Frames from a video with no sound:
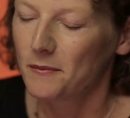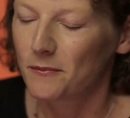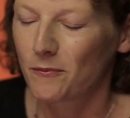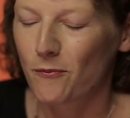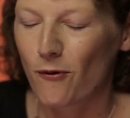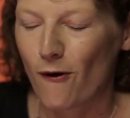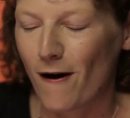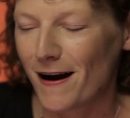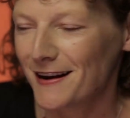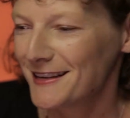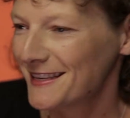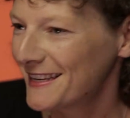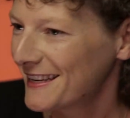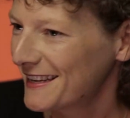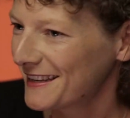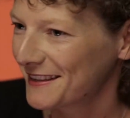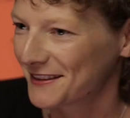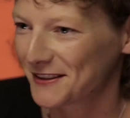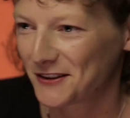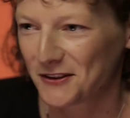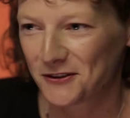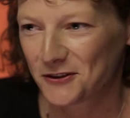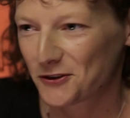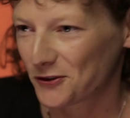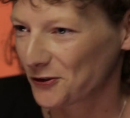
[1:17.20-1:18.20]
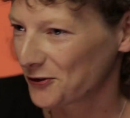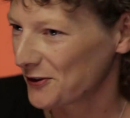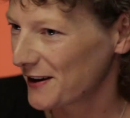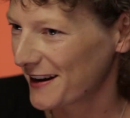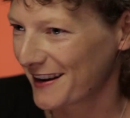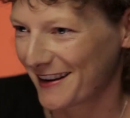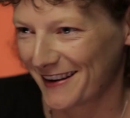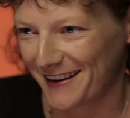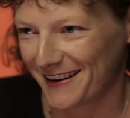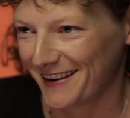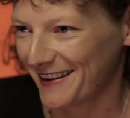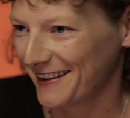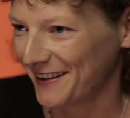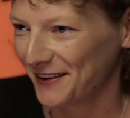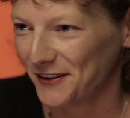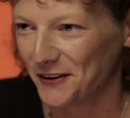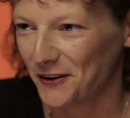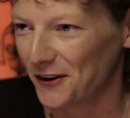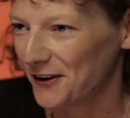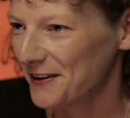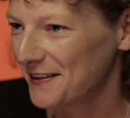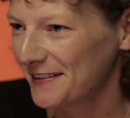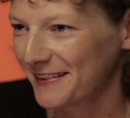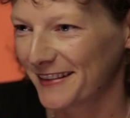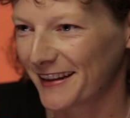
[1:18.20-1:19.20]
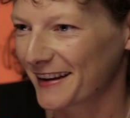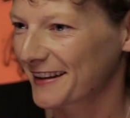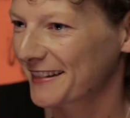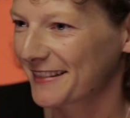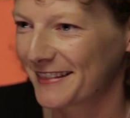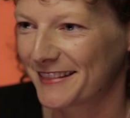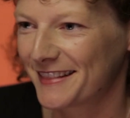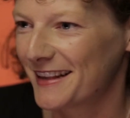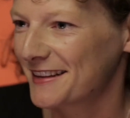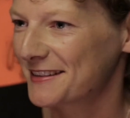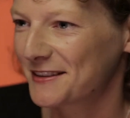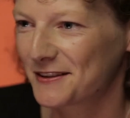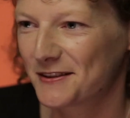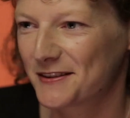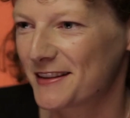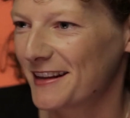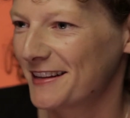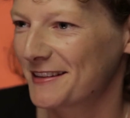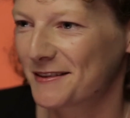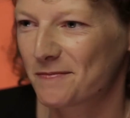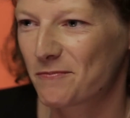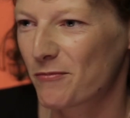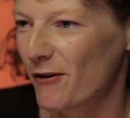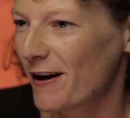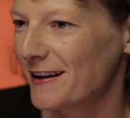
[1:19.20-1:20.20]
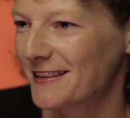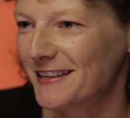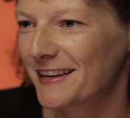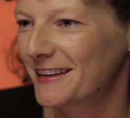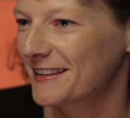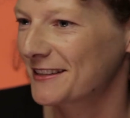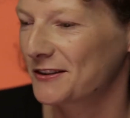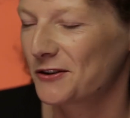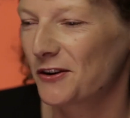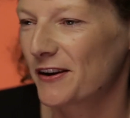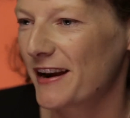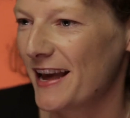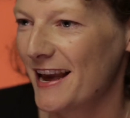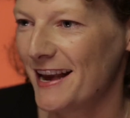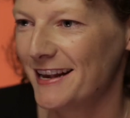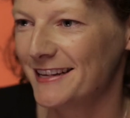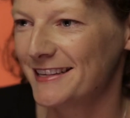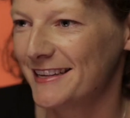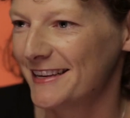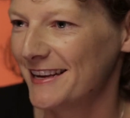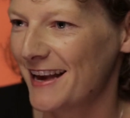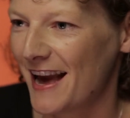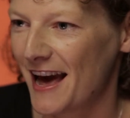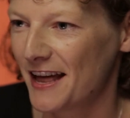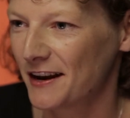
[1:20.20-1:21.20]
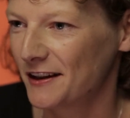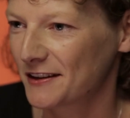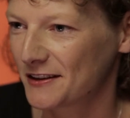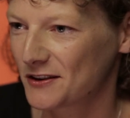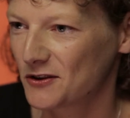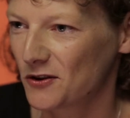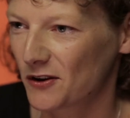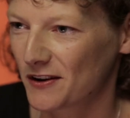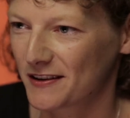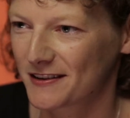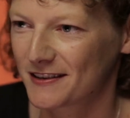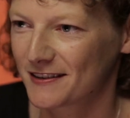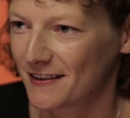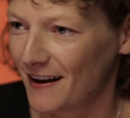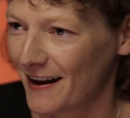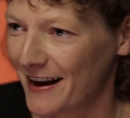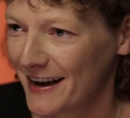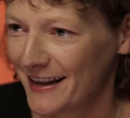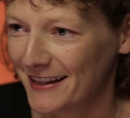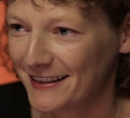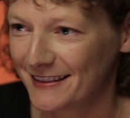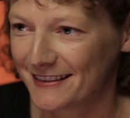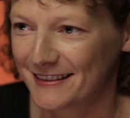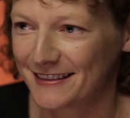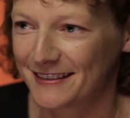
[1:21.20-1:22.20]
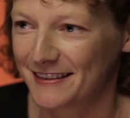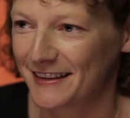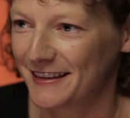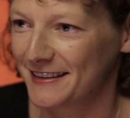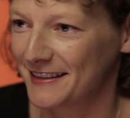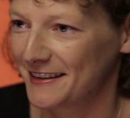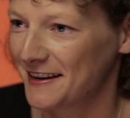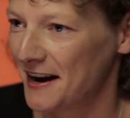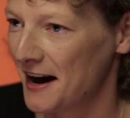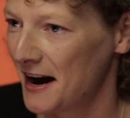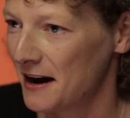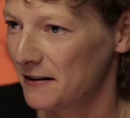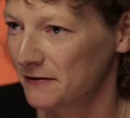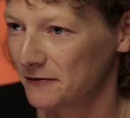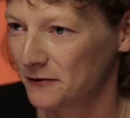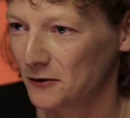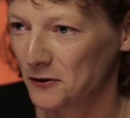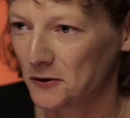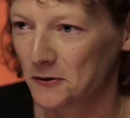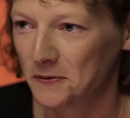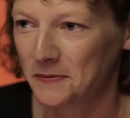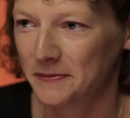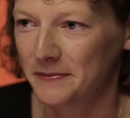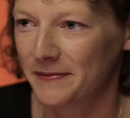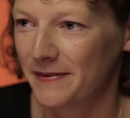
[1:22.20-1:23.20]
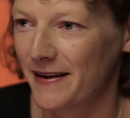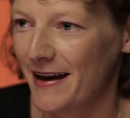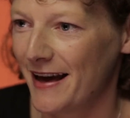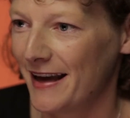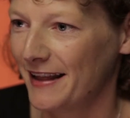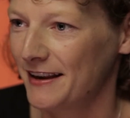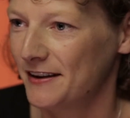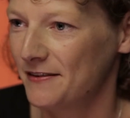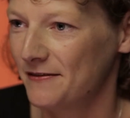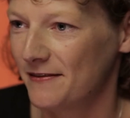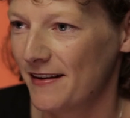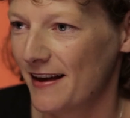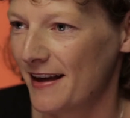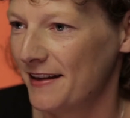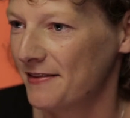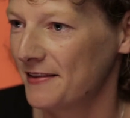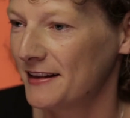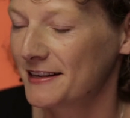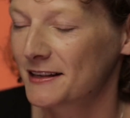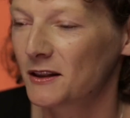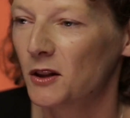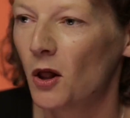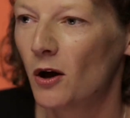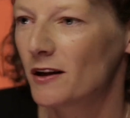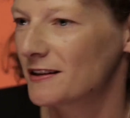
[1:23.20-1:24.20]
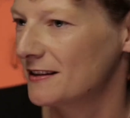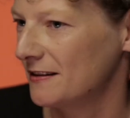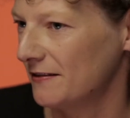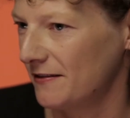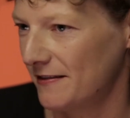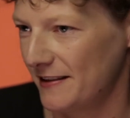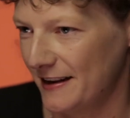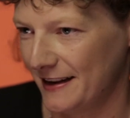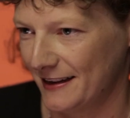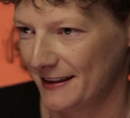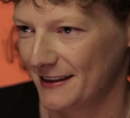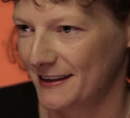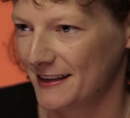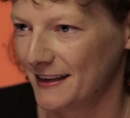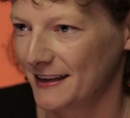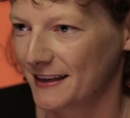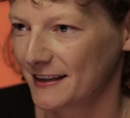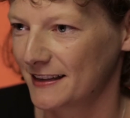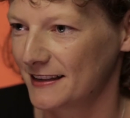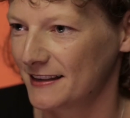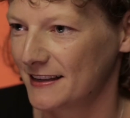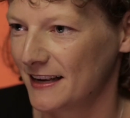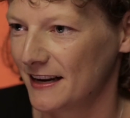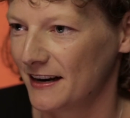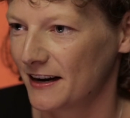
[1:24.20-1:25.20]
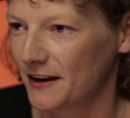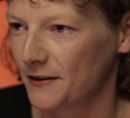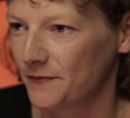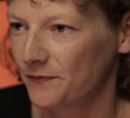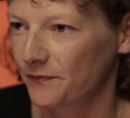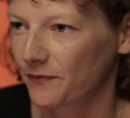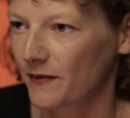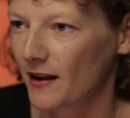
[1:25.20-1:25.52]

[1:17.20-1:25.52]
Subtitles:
Pricing is tricky, you know. It's like pricing is not easy, and it's not a science. It's an art form, and there's lots of things to consider.